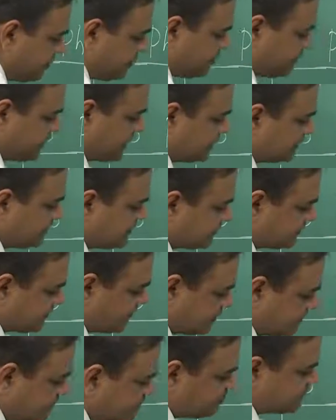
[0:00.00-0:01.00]
since it is
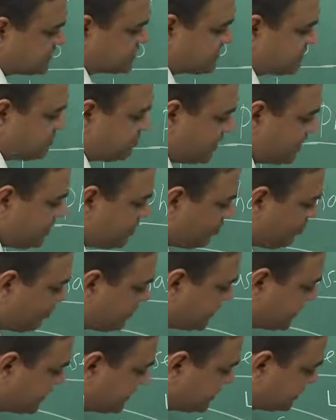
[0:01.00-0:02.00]
100% B, we can